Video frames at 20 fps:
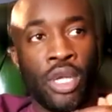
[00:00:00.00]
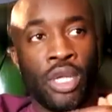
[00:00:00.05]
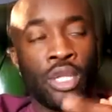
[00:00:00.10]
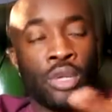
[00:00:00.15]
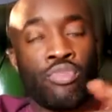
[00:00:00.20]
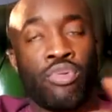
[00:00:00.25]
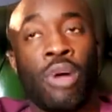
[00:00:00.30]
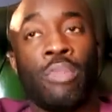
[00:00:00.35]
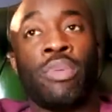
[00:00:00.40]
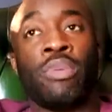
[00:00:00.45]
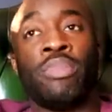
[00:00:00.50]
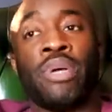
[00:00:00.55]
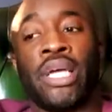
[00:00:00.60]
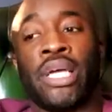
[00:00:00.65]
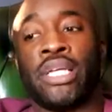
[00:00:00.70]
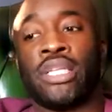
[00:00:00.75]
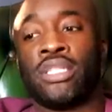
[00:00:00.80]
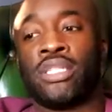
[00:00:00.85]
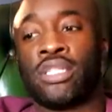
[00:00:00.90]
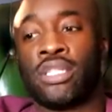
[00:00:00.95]
The problem
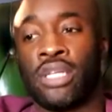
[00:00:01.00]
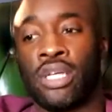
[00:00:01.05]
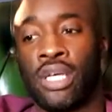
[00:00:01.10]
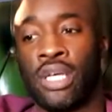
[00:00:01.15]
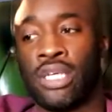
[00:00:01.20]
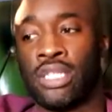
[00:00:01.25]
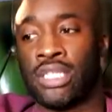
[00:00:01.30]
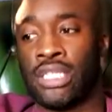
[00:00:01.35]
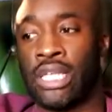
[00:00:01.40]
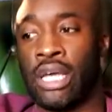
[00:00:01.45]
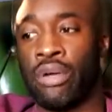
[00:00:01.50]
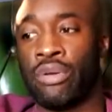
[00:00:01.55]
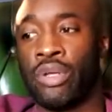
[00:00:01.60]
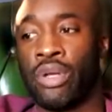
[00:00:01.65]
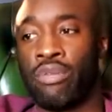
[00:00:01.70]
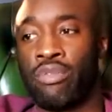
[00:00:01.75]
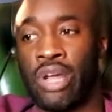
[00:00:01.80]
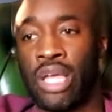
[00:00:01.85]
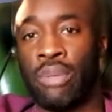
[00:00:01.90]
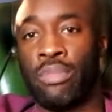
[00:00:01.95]
is, Saudi
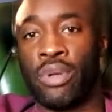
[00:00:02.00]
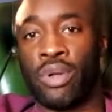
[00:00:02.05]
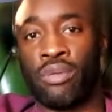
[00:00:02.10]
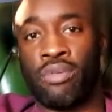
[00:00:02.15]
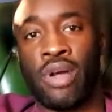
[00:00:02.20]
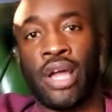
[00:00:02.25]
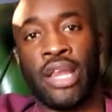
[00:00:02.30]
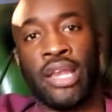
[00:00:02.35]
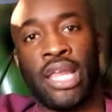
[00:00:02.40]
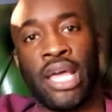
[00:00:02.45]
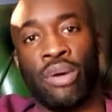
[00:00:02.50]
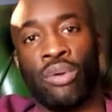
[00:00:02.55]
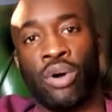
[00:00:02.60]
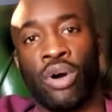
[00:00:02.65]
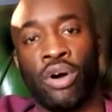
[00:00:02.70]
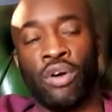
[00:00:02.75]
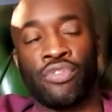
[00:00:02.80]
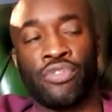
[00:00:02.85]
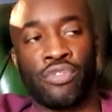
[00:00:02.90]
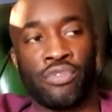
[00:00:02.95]
Arabia right now are
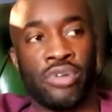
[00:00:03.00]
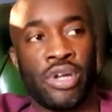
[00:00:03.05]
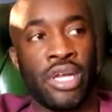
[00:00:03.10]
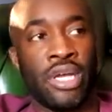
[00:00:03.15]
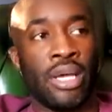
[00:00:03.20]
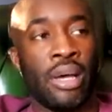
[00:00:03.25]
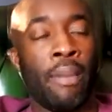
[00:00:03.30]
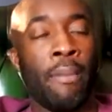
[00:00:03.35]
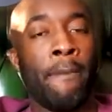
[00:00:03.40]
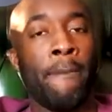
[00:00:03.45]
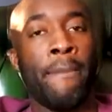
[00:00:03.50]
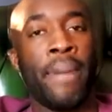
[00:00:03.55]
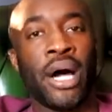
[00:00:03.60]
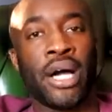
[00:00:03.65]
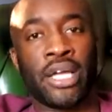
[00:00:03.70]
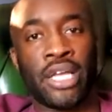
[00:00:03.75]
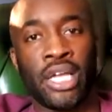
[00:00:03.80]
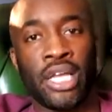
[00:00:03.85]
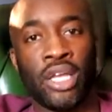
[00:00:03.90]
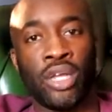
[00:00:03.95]
offering
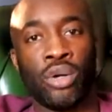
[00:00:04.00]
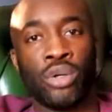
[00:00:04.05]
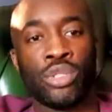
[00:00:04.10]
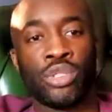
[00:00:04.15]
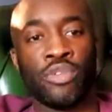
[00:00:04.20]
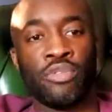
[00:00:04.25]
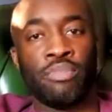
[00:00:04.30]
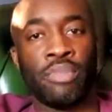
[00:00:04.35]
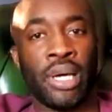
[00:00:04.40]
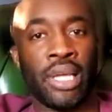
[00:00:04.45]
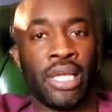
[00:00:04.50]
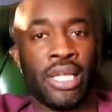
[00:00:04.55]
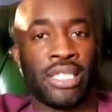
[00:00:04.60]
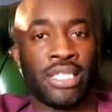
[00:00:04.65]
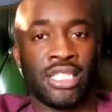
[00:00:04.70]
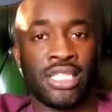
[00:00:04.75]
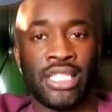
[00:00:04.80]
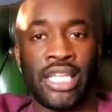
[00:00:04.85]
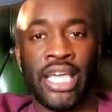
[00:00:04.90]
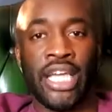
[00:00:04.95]
bucket loads of money
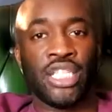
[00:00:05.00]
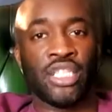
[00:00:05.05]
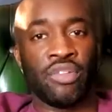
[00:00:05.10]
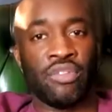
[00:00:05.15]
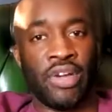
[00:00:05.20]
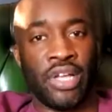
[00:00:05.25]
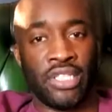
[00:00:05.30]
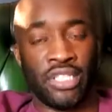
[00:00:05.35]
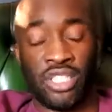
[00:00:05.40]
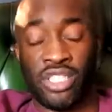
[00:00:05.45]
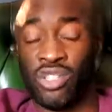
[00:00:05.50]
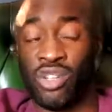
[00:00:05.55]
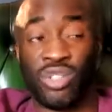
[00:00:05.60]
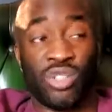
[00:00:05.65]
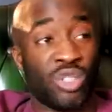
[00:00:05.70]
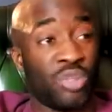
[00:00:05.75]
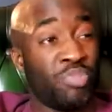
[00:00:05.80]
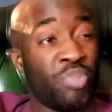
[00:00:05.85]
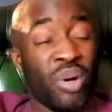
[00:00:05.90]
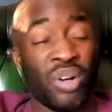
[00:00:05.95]
to stage events. It's not
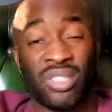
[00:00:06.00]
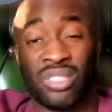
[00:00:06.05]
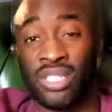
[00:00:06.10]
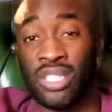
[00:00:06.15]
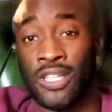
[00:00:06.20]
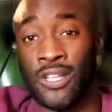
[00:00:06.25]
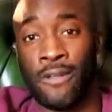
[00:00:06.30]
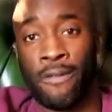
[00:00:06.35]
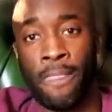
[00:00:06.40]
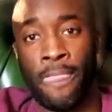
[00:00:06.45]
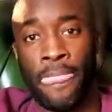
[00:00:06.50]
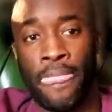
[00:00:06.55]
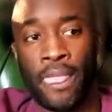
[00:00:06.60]
just boxing.